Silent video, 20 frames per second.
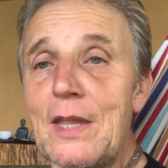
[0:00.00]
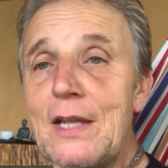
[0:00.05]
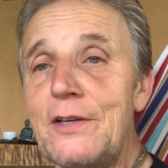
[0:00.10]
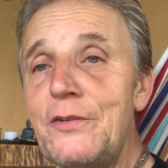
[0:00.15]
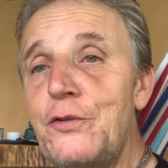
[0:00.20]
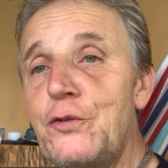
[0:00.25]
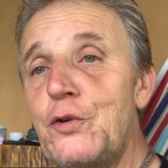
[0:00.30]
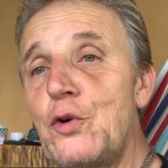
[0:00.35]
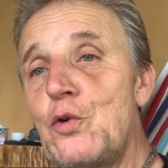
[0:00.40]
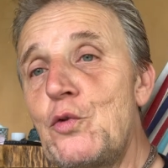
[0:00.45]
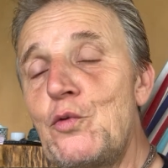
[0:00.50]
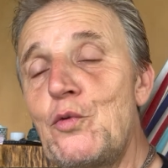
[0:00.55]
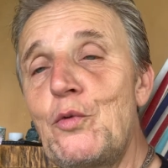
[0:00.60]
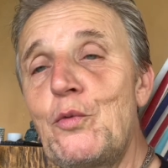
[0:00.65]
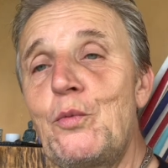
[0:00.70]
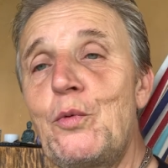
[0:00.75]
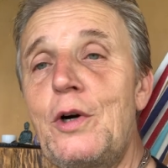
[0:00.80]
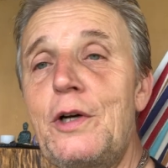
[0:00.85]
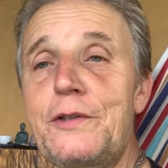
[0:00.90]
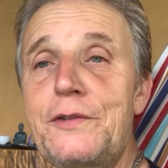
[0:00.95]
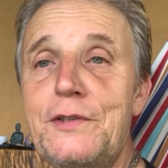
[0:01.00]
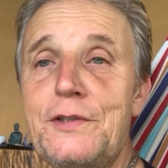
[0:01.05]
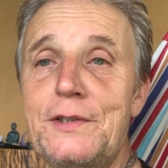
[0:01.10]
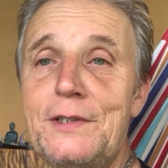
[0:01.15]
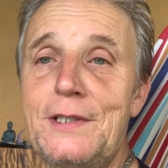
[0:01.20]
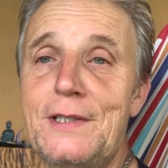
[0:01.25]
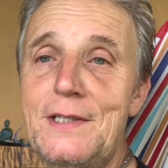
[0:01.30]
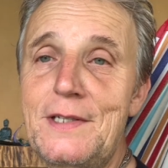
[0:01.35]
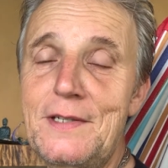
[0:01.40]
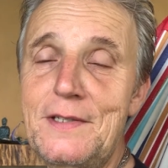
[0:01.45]
So what
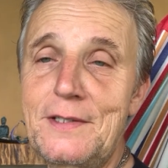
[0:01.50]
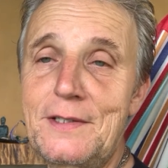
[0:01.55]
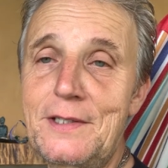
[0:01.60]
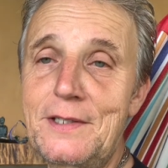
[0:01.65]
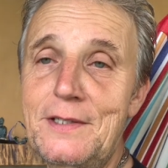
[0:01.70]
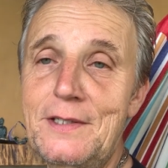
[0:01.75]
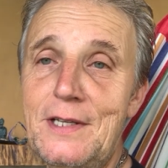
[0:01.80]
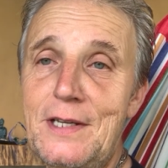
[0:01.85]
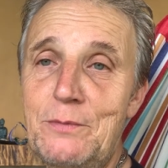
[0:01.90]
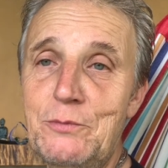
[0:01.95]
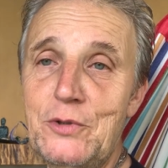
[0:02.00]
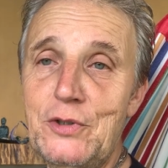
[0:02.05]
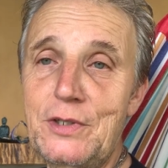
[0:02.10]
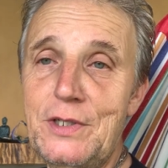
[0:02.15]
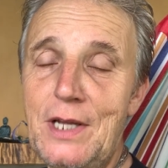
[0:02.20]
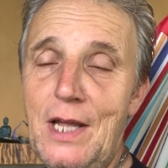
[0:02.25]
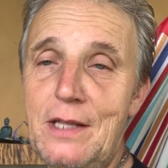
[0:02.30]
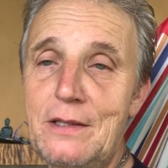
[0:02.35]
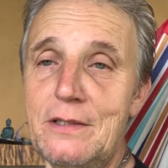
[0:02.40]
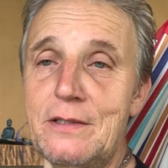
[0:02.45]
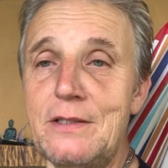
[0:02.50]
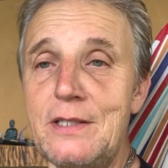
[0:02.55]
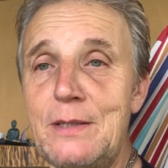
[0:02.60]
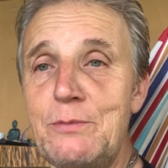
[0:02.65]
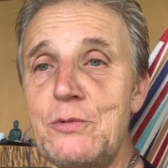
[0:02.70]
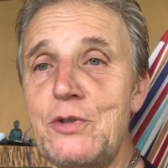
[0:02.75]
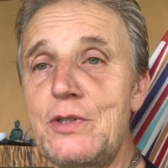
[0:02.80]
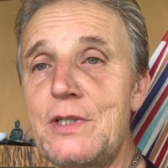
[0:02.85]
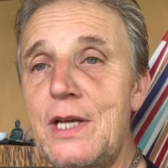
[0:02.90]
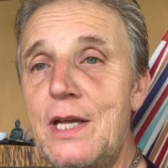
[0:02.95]
is the theme today? The
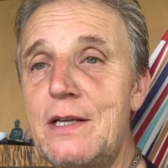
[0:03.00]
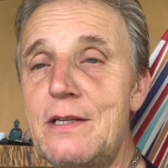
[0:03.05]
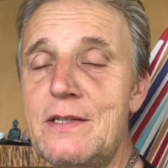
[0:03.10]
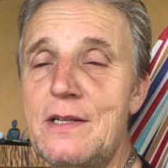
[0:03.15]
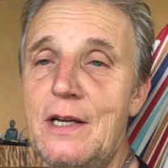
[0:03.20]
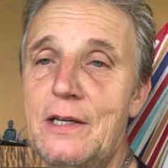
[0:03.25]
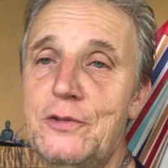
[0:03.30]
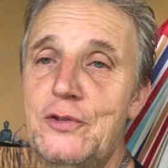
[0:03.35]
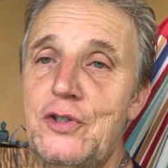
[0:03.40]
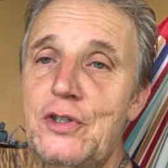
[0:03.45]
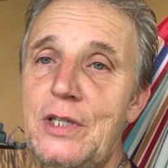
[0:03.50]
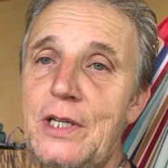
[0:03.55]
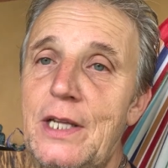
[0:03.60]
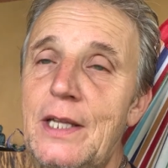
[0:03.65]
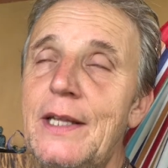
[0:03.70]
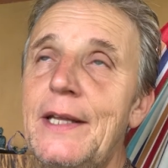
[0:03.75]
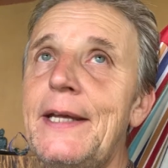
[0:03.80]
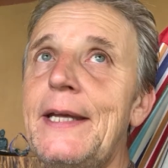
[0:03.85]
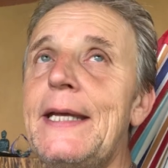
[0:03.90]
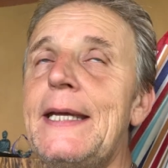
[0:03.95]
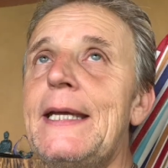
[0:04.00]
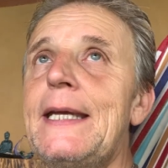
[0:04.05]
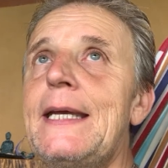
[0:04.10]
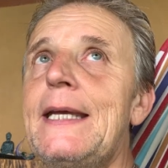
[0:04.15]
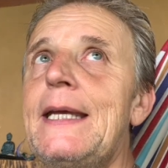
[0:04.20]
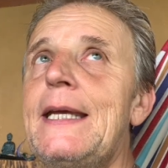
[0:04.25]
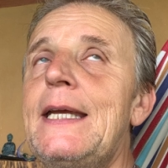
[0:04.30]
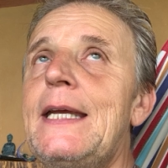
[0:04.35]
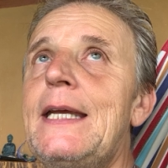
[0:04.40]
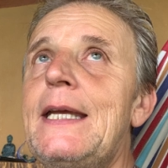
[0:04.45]
theme today is actually
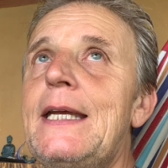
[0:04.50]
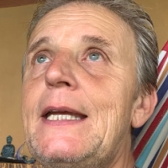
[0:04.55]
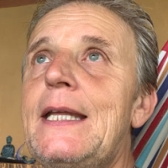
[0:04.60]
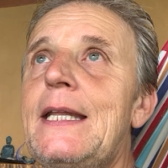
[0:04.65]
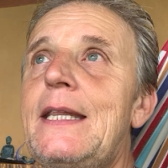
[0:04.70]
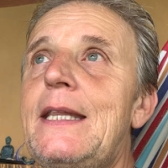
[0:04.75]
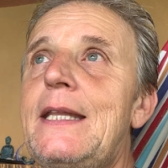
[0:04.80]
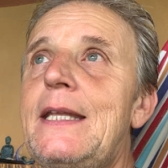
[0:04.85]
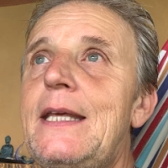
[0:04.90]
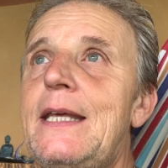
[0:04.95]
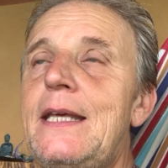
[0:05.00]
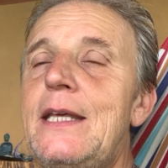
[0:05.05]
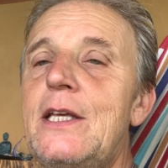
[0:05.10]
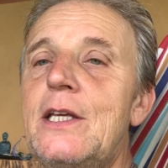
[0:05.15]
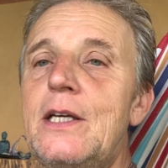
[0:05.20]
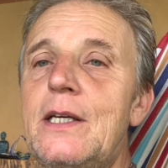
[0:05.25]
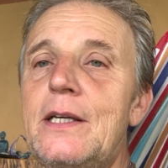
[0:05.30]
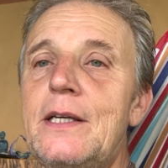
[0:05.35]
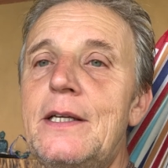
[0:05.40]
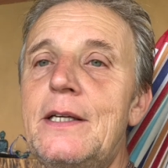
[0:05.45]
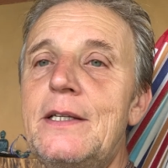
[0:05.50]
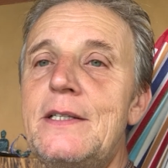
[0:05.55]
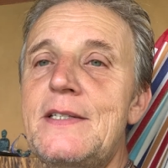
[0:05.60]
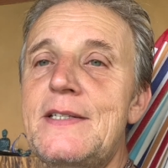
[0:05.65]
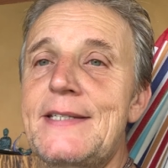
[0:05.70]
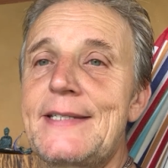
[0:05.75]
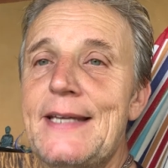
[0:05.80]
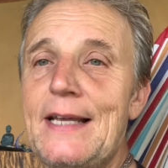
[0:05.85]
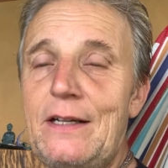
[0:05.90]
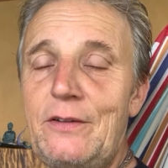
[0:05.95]
the
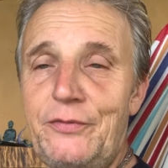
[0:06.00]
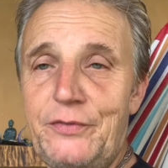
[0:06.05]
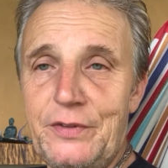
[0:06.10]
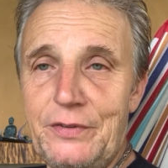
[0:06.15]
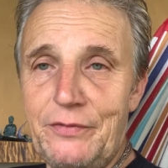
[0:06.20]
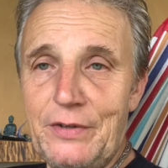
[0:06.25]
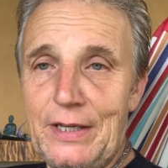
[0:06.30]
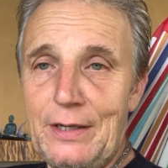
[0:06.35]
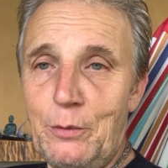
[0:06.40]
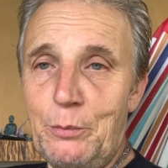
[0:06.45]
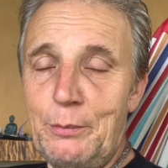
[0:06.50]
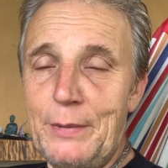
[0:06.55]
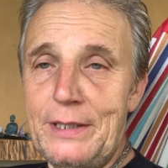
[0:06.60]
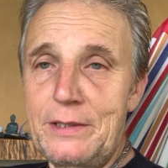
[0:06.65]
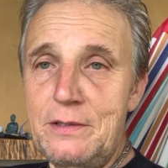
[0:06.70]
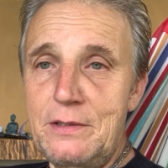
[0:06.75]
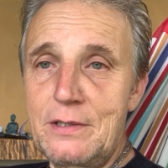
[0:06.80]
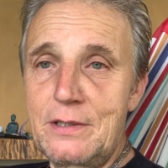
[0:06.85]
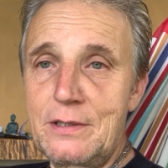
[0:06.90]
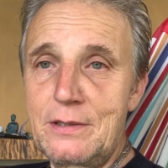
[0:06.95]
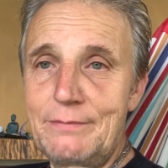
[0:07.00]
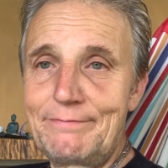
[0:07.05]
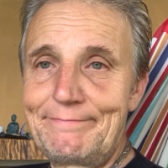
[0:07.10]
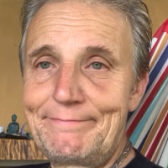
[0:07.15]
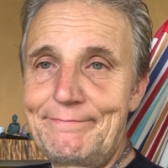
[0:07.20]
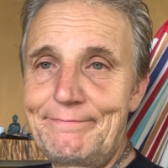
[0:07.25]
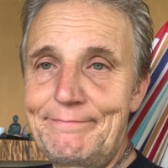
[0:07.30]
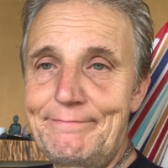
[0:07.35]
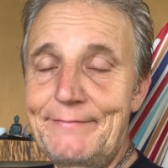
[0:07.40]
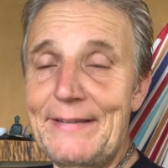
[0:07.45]
self-development
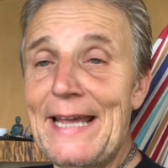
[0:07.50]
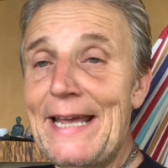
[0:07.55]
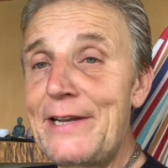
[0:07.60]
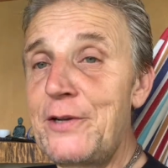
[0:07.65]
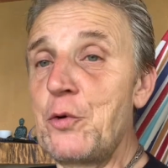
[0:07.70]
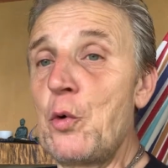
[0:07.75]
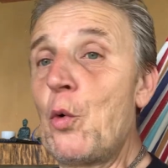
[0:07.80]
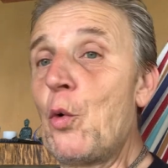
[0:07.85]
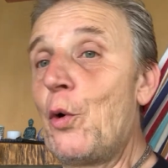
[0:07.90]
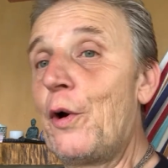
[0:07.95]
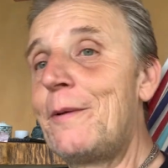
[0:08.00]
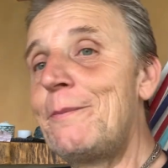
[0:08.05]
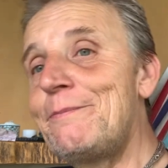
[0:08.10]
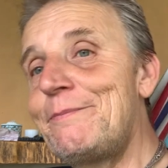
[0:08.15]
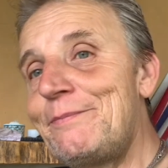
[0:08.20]
and or